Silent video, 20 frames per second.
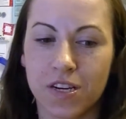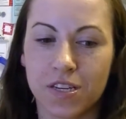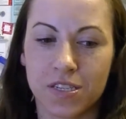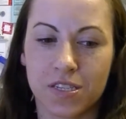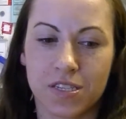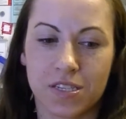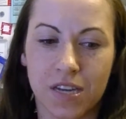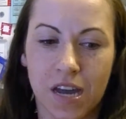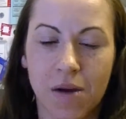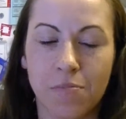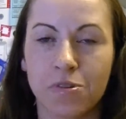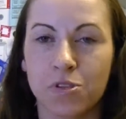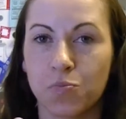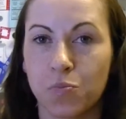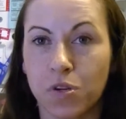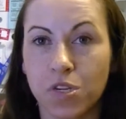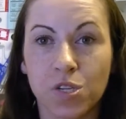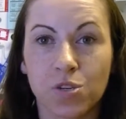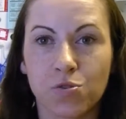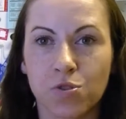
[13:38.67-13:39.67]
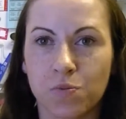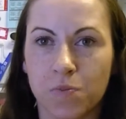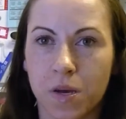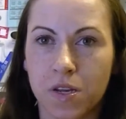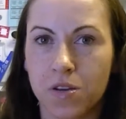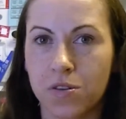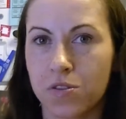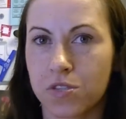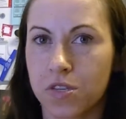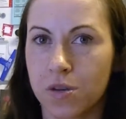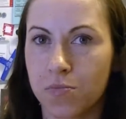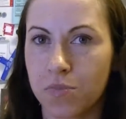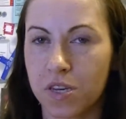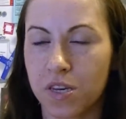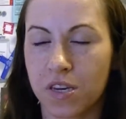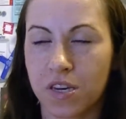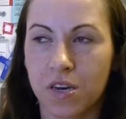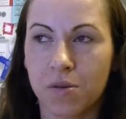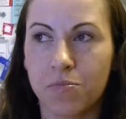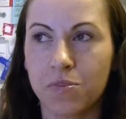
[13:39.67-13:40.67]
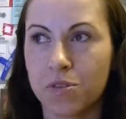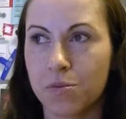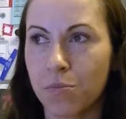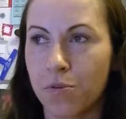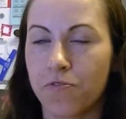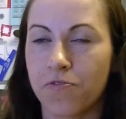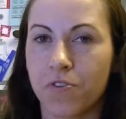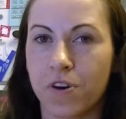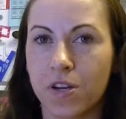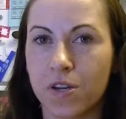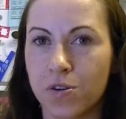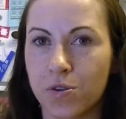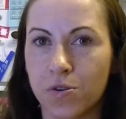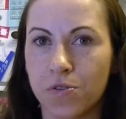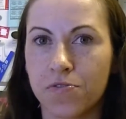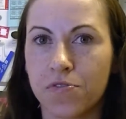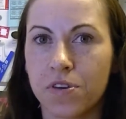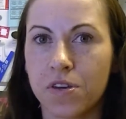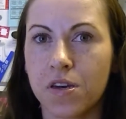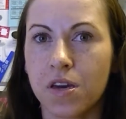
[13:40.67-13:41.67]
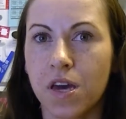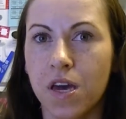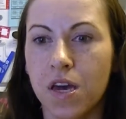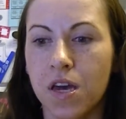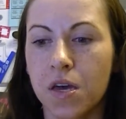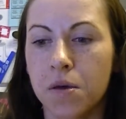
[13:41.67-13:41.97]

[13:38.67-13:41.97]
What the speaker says: as how much money you spend on something. It can be something fun and goofy.